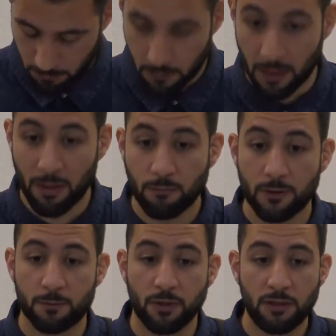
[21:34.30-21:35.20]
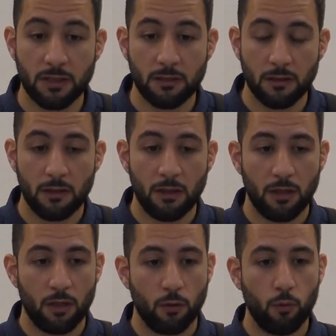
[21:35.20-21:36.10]
The Imam responded,
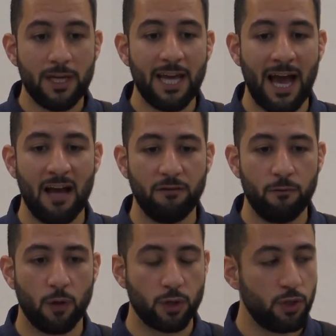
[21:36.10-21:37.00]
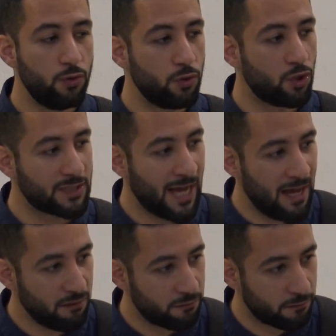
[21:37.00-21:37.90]
we have what you do not
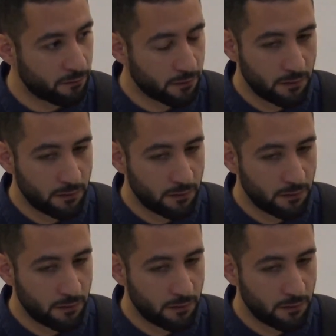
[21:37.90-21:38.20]
have.